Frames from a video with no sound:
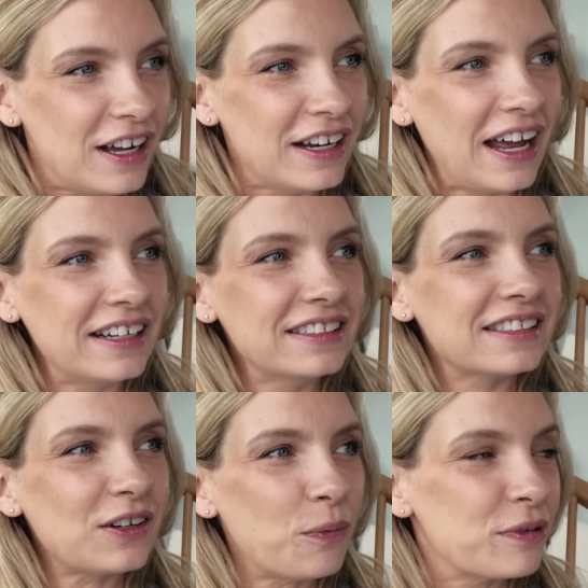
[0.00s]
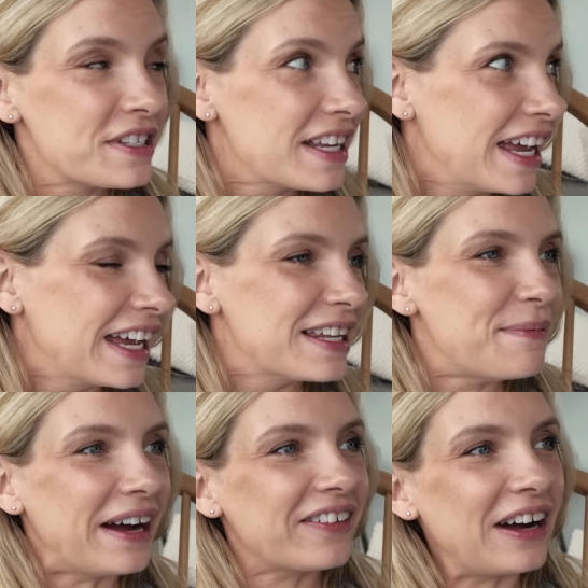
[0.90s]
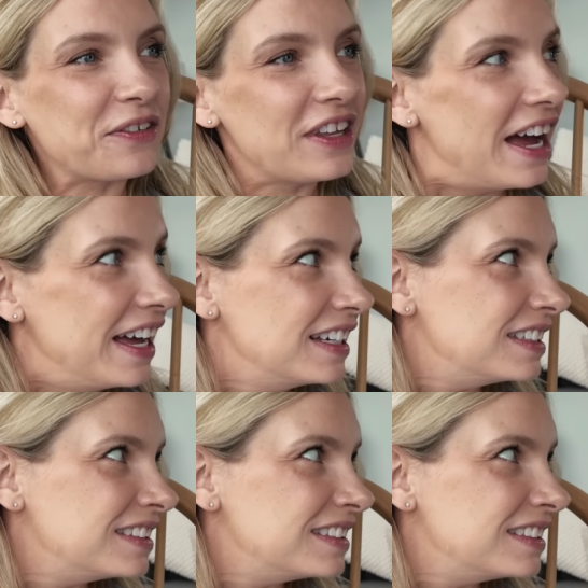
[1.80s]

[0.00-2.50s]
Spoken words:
And opera singing in the background there.